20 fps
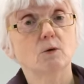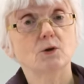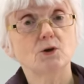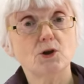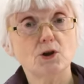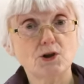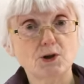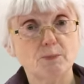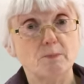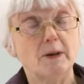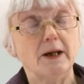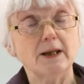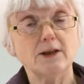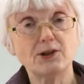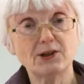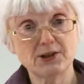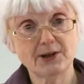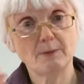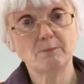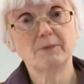just
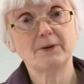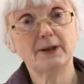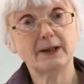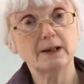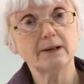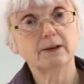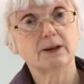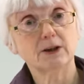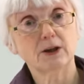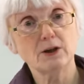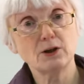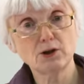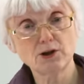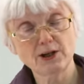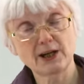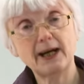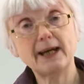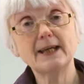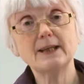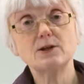means something that
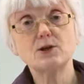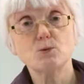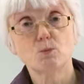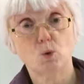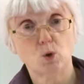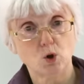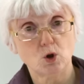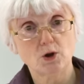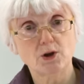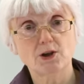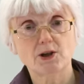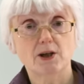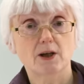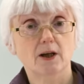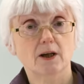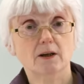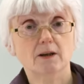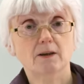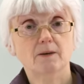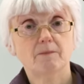contains
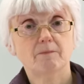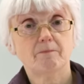water,